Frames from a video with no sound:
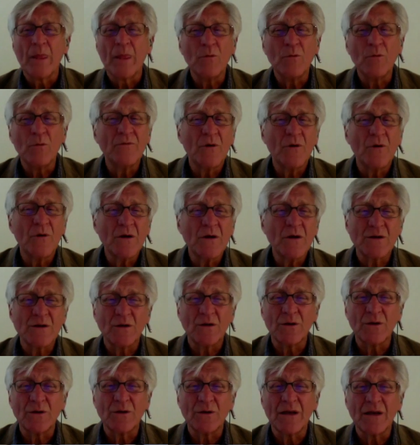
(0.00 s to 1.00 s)
And we've
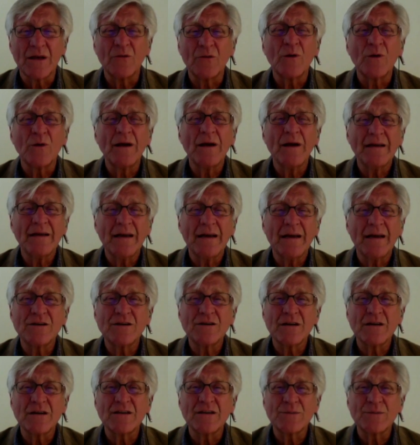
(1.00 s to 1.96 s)
also learned that radiation